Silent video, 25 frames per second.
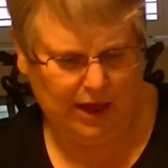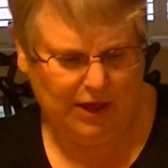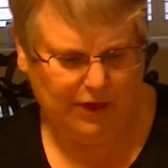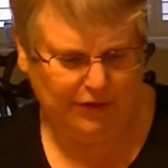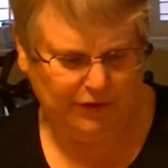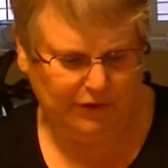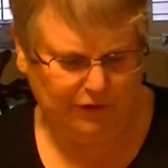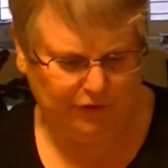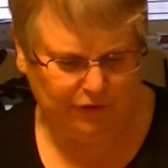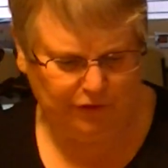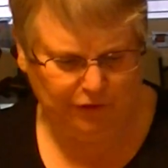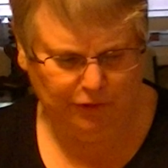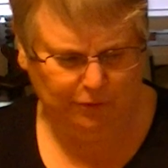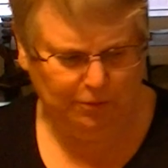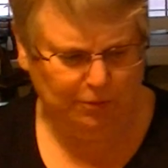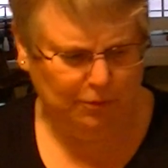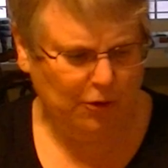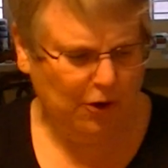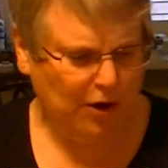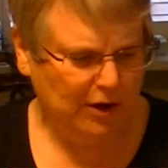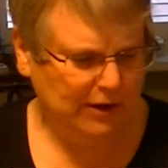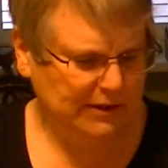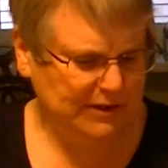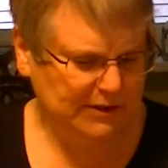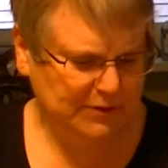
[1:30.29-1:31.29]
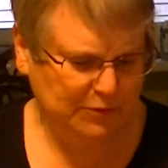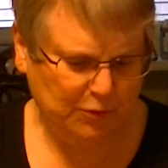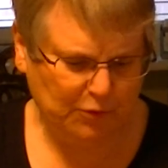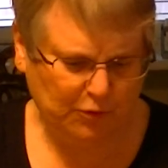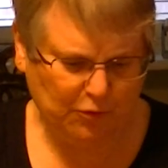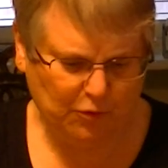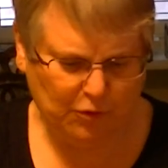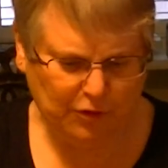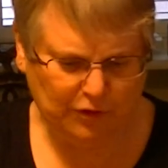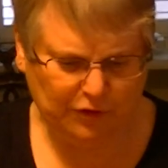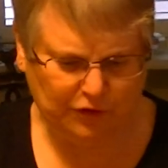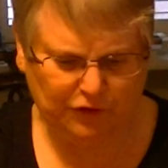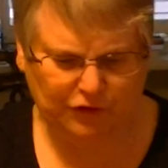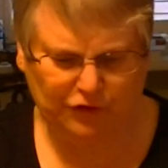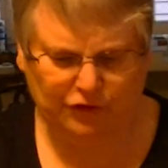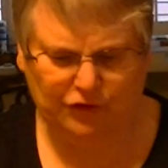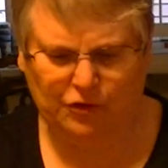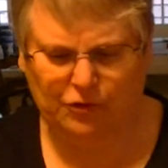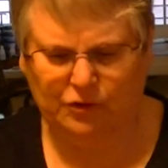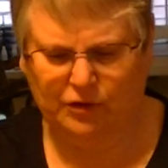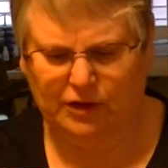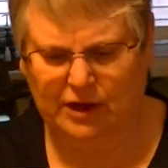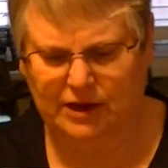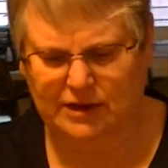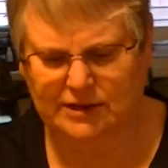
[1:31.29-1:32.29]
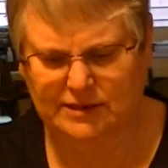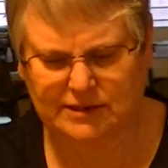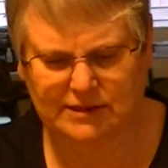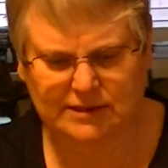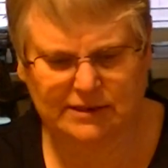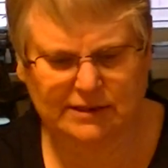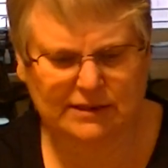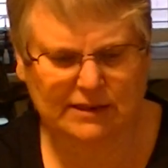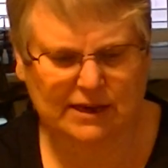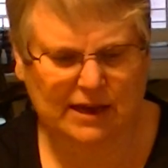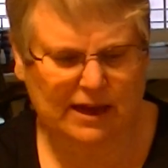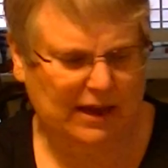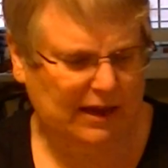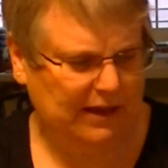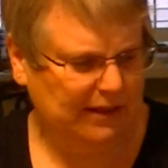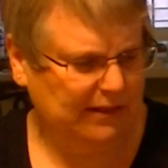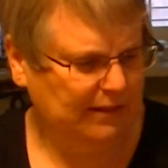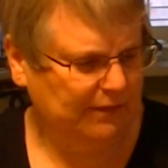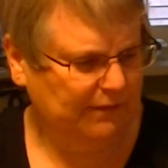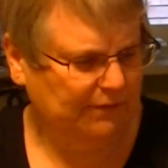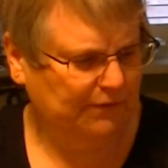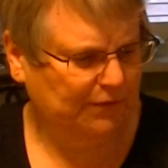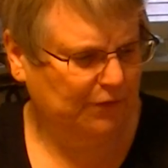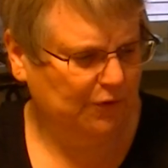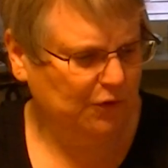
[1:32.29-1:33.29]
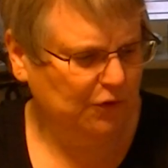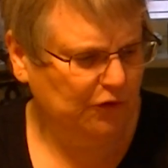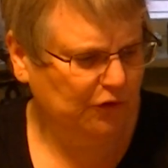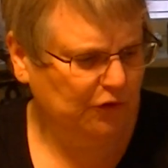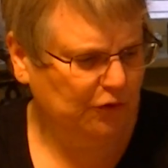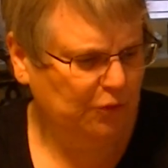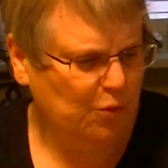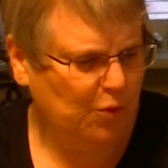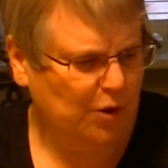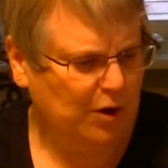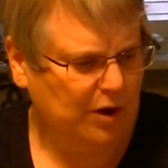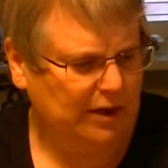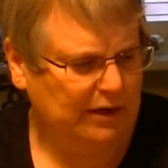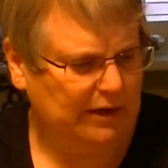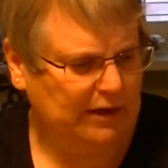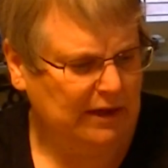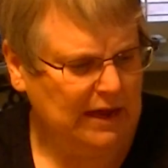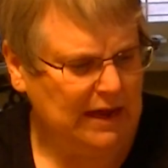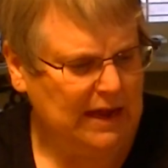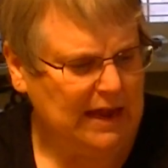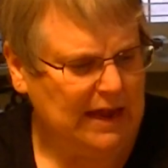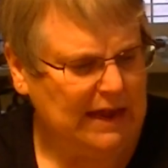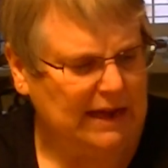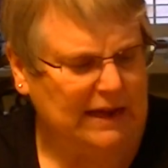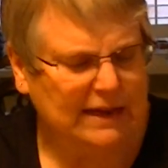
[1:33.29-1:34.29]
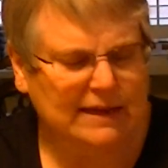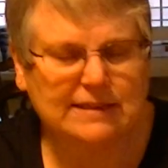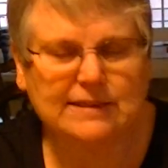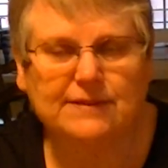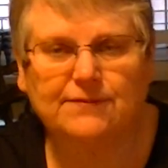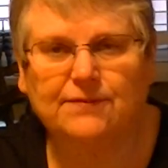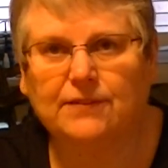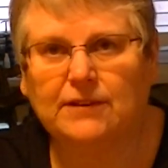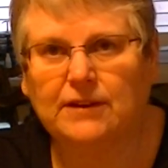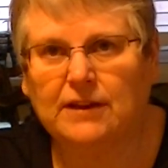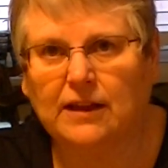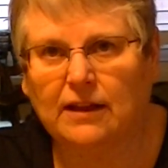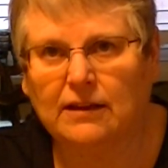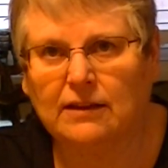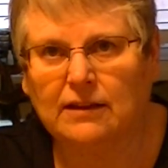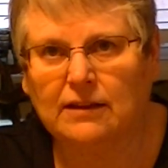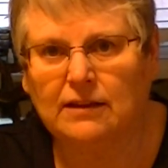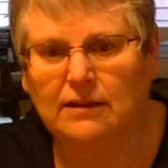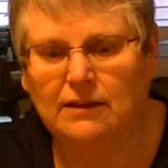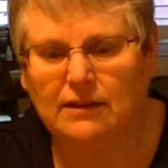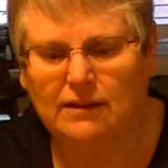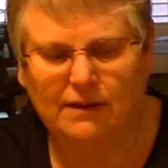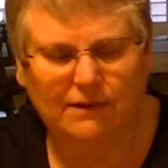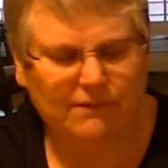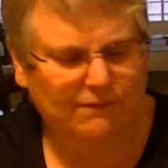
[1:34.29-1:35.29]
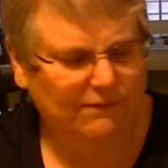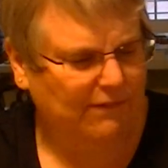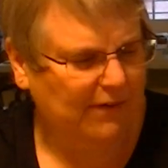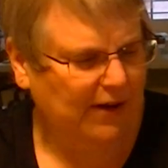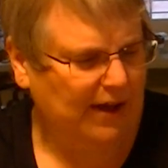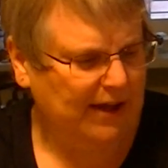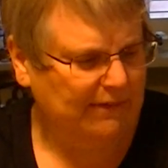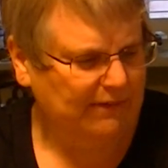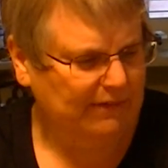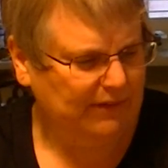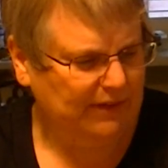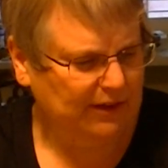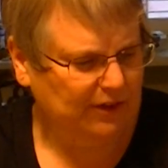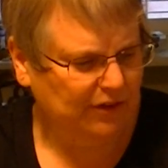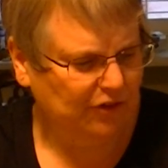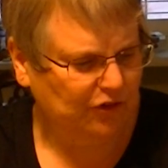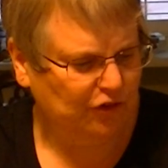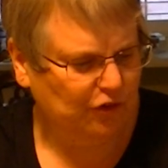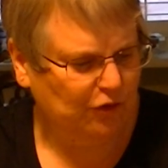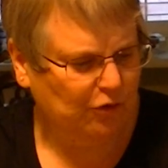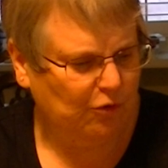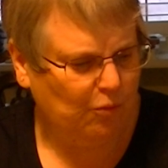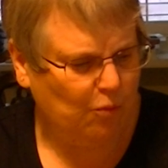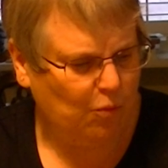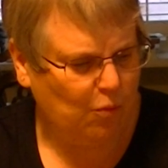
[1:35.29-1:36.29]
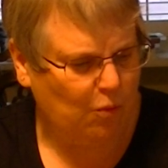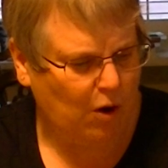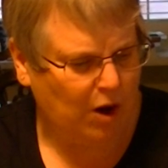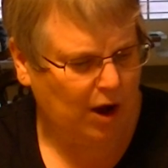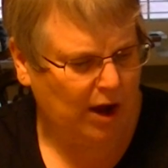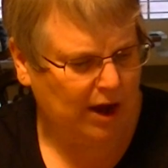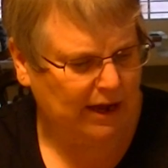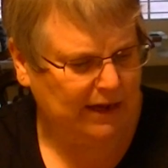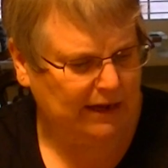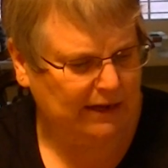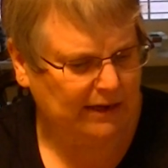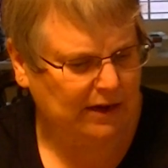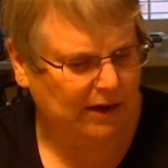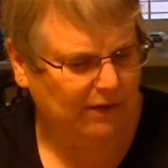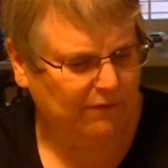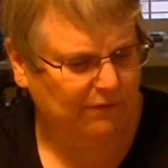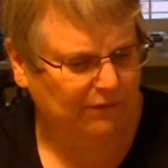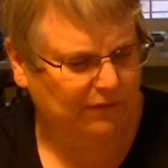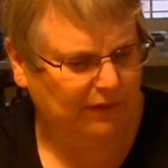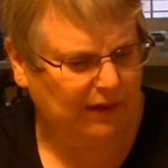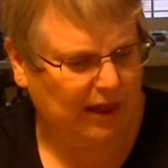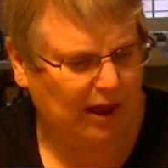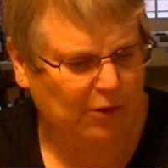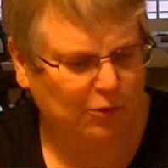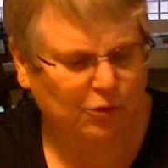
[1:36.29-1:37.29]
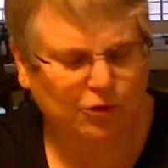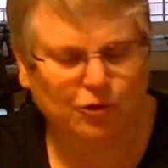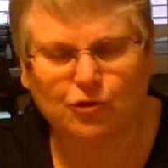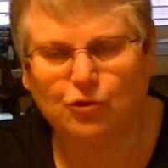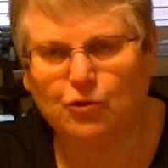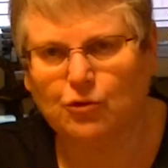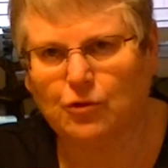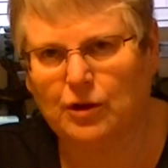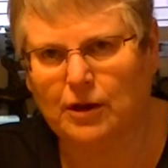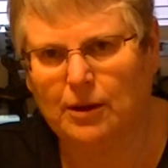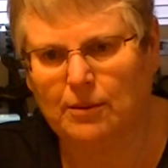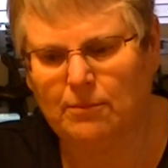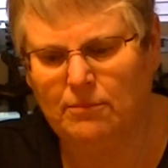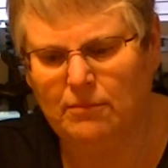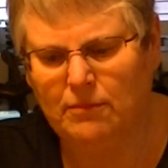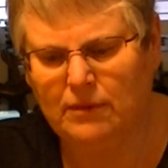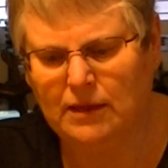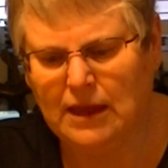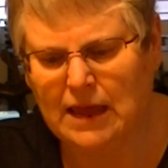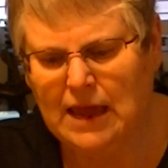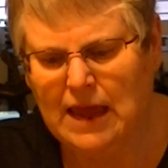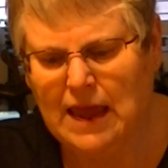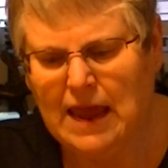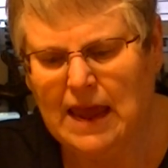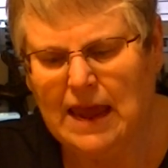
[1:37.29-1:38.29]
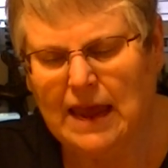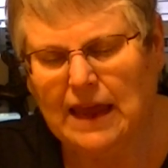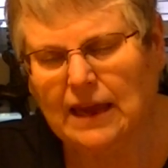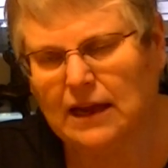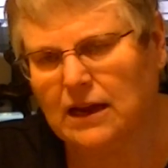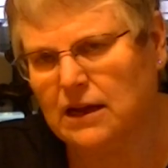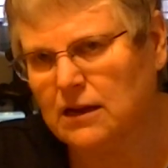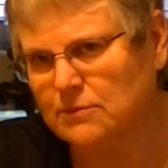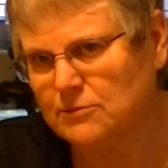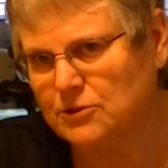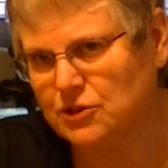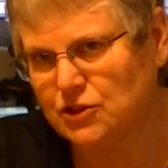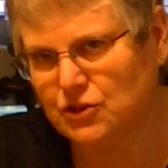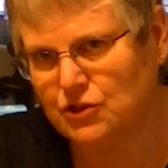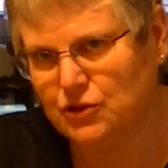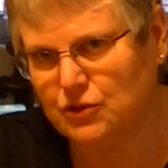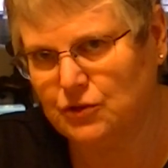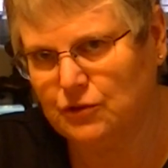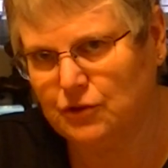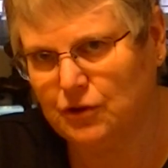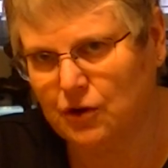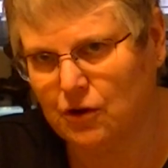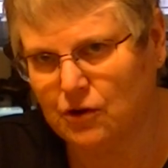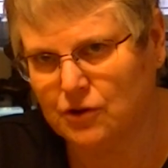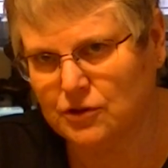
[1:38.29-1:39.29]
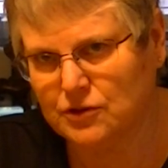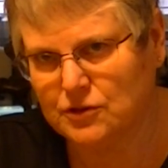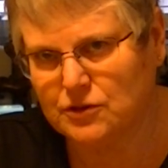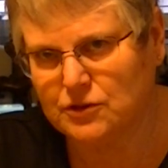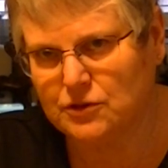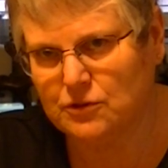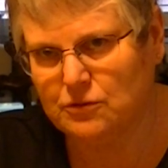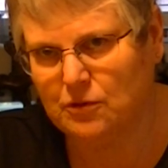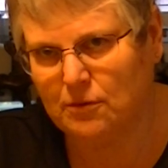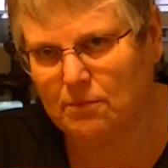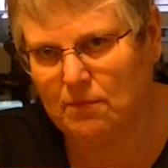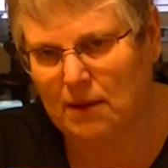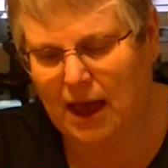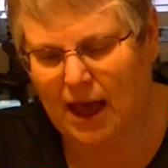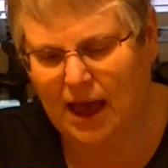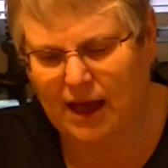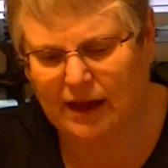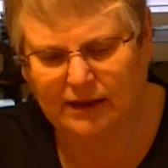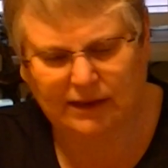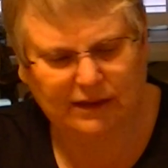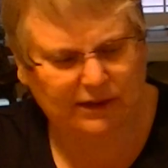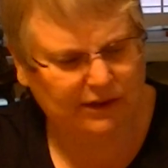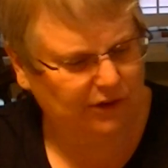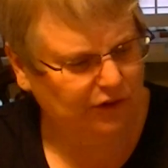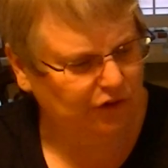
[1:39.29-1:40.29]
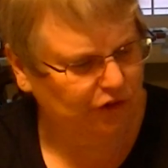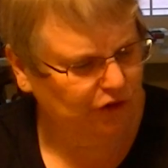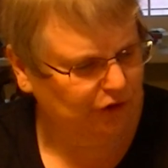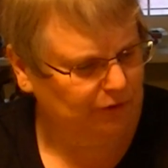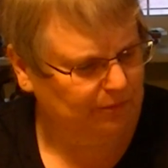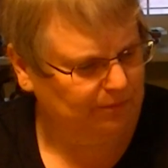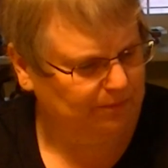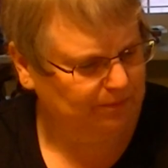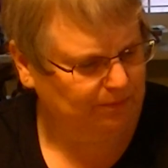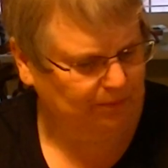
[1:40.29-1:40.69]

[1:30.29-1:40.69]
The two products we're going to showcase today, the first one is Vanilla 5-inch wide flower trim. It comes 2 yards to a package,